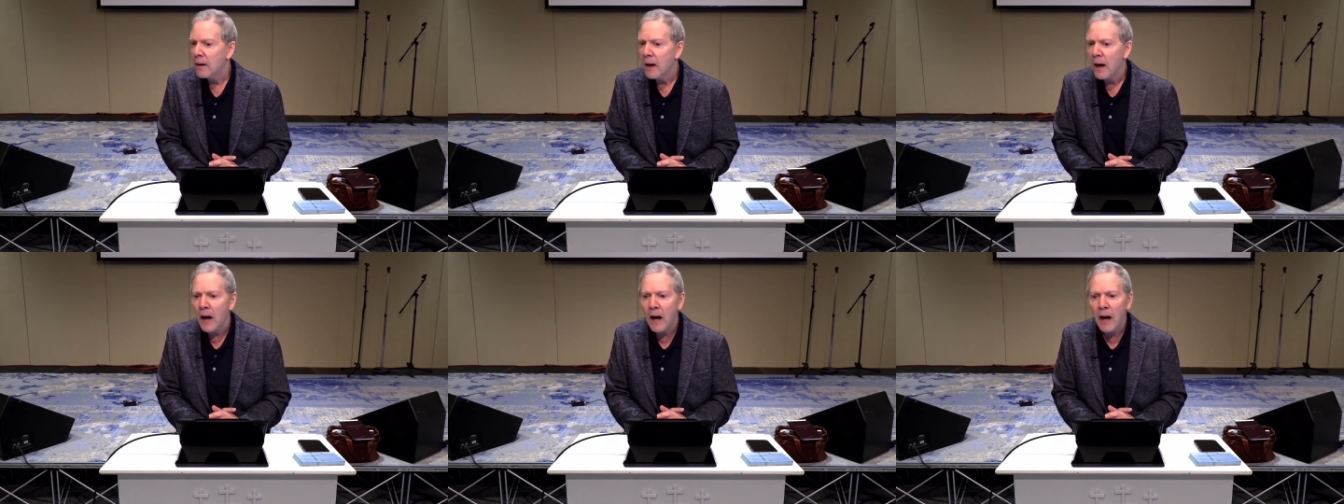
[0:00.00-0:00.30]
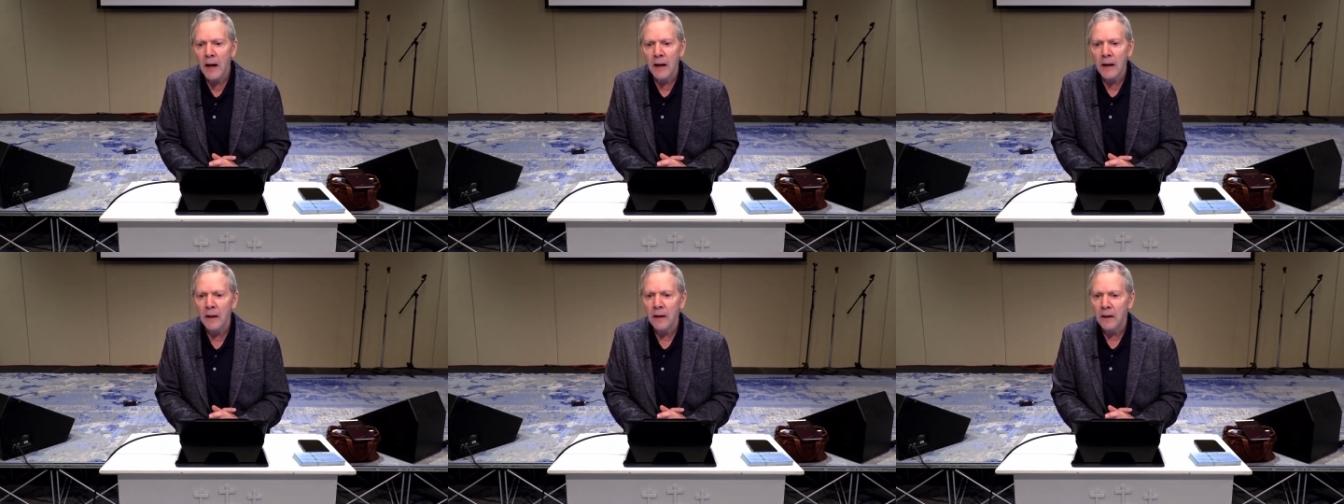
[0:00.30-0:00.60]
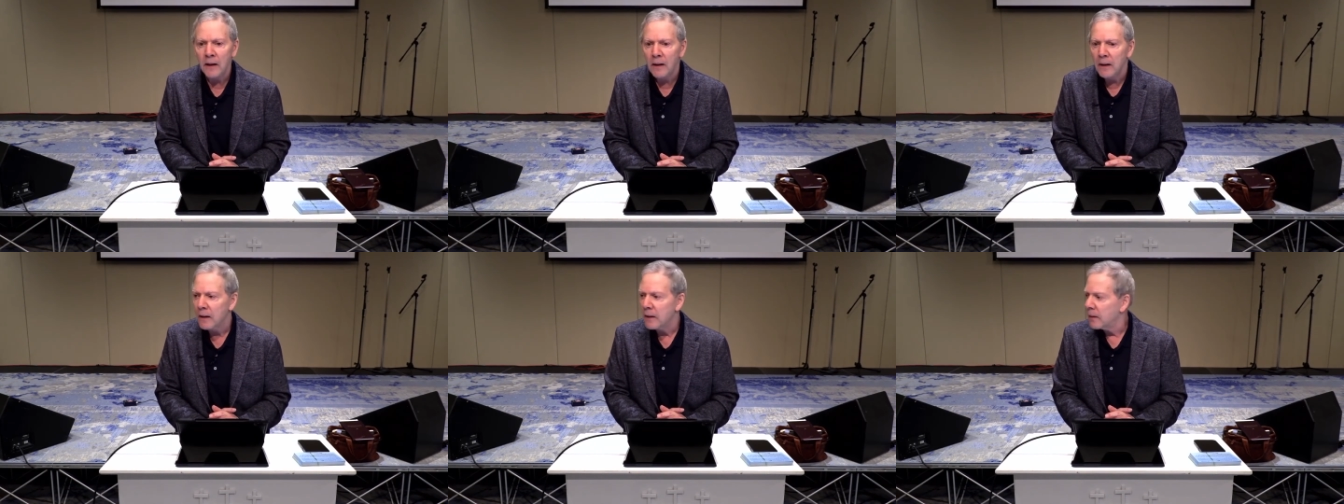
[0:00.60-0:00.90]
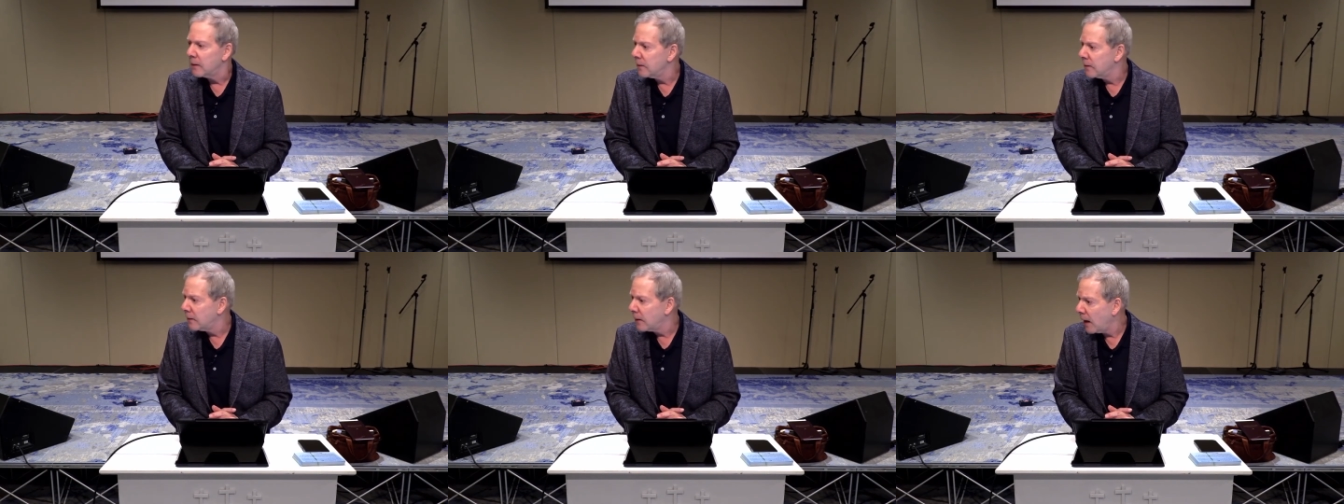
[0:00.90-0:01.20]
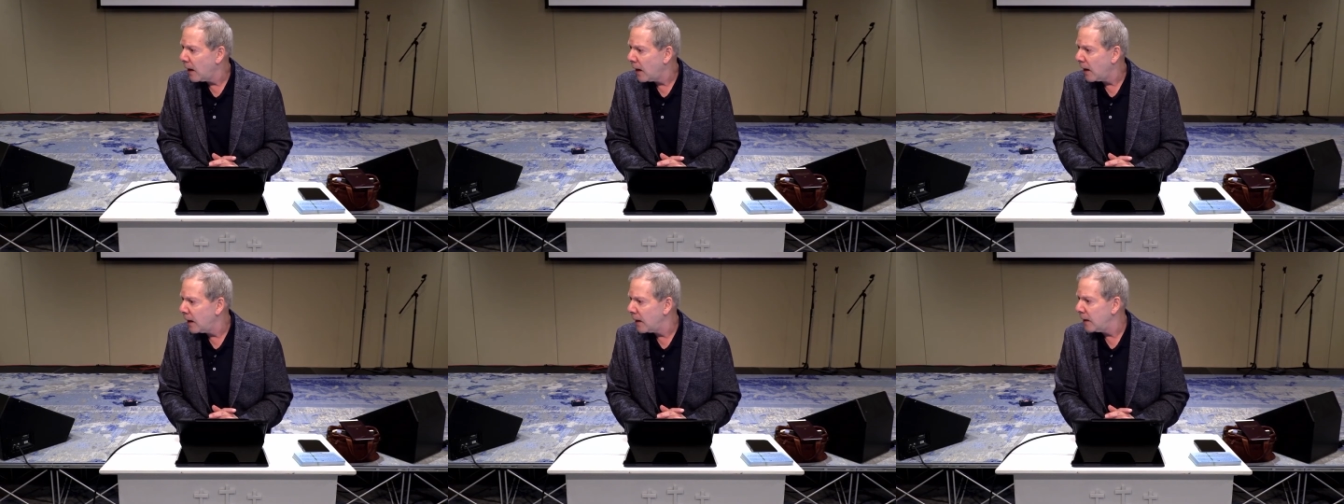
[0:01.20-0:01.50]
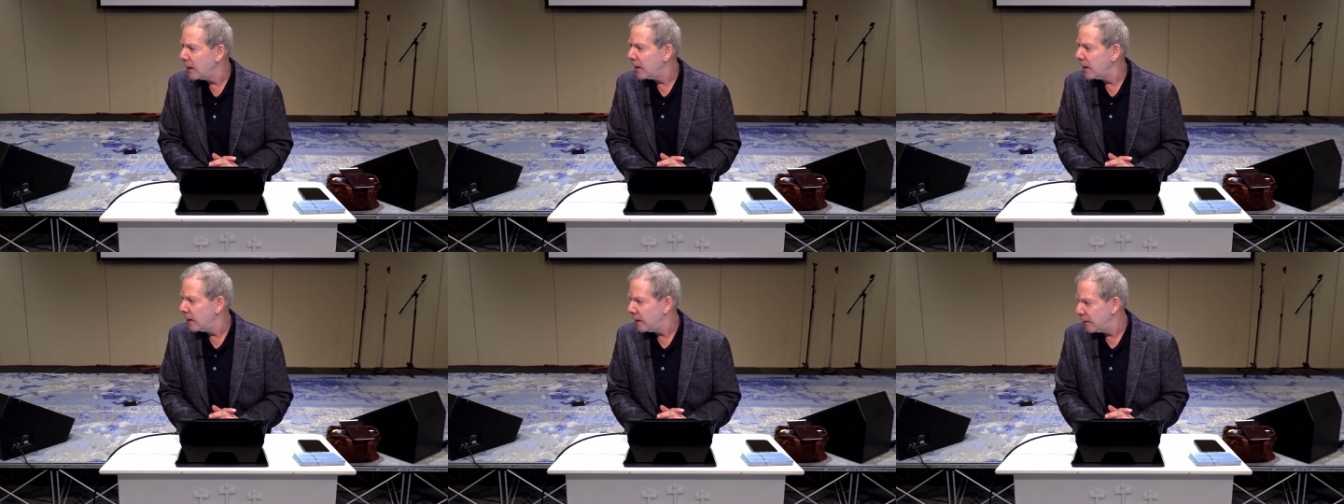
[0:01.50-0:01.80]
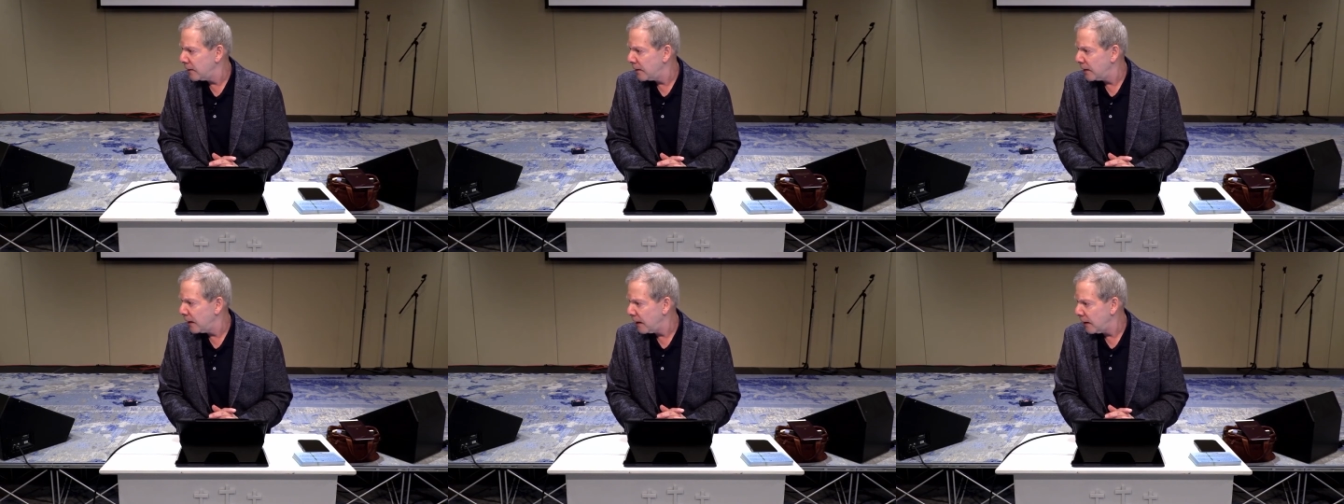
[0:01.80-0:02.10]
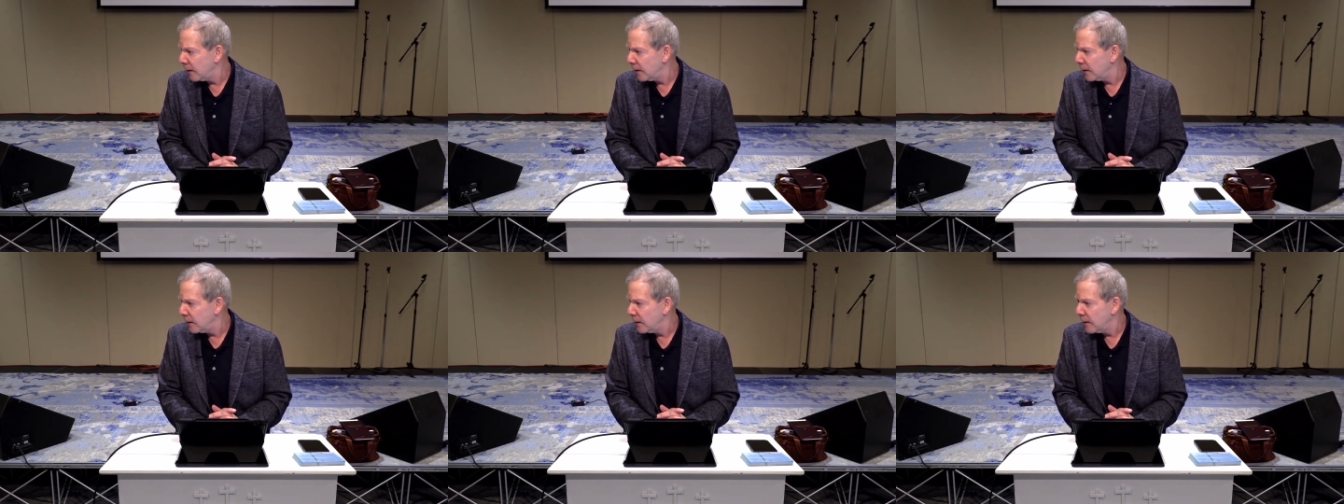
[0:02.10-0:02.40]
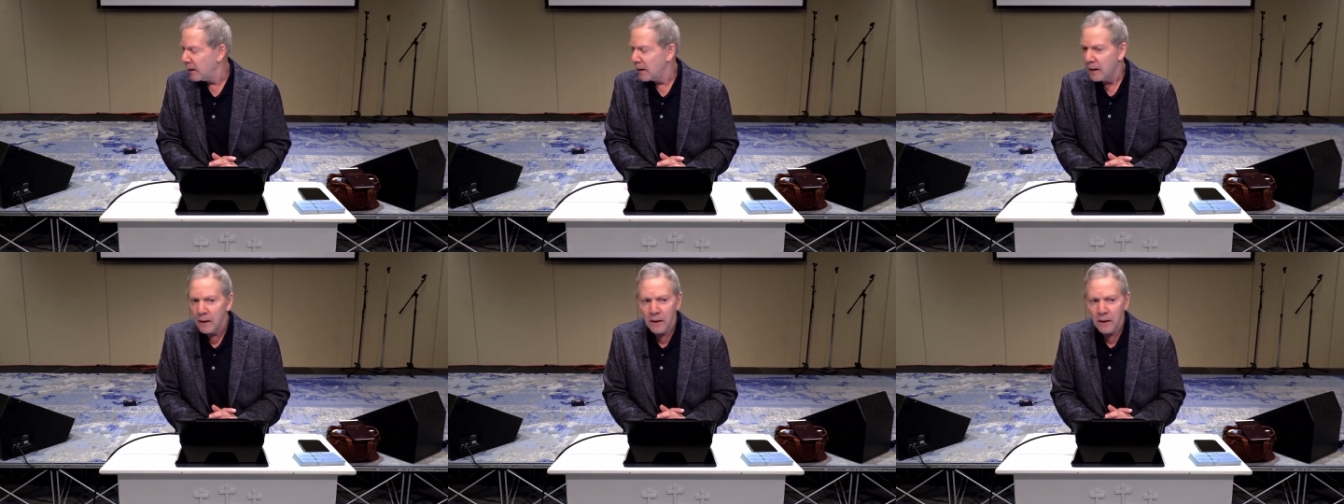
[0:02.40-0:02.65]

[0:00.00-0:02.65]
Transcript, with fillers: I die daily.